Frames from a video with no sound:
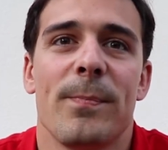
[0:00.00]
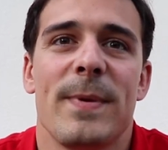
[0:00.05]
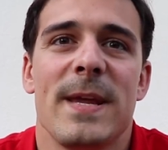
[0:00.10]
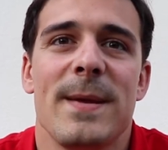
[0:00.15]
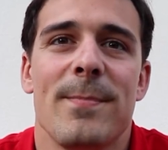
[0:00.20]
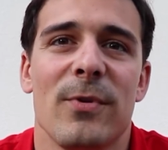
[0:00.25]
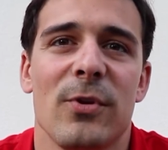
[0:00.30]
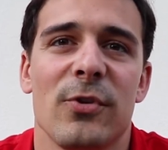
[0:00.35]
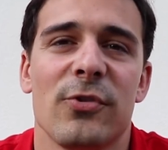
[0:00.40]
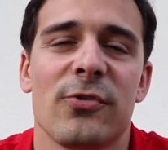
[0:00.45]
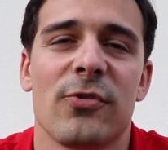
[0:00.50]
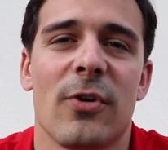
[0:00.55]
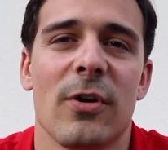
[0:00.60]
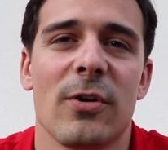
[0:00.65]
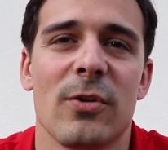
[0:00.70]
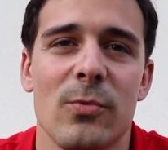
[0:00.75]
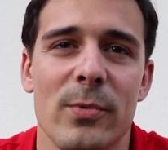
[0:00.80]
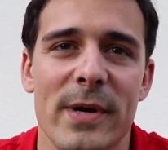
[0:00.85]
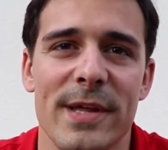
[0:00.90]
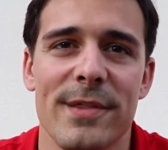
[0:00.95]
people
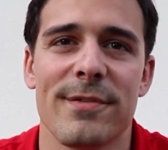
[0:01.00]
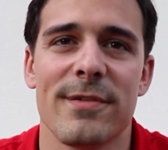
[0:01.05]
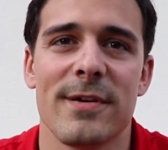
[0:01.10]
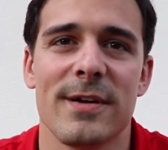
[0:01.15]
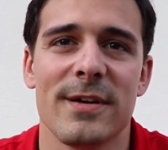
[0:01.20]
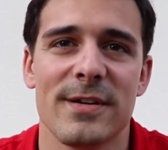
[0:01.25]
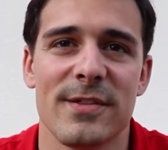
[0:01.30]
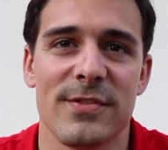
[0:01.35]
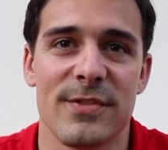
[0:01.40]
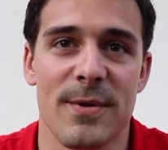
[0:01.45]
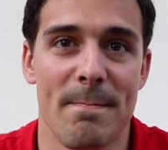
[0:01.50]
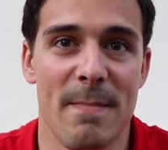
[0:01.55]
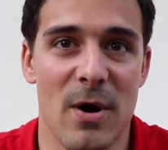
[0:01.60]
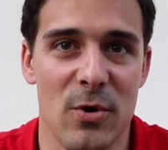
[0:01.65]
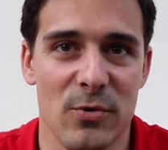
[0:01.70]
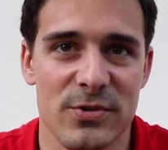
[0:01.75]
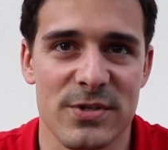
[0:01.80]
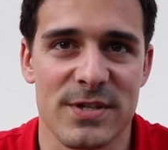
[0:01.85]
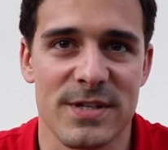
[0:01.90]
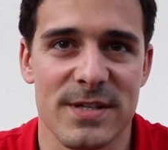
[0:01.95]
struggle with the
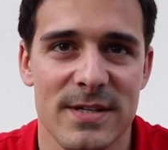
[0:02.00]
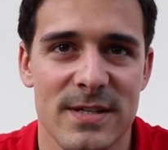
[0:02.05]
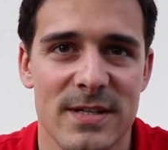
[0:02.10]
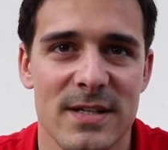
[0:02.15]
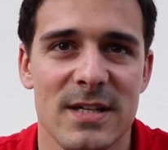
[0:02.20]
most.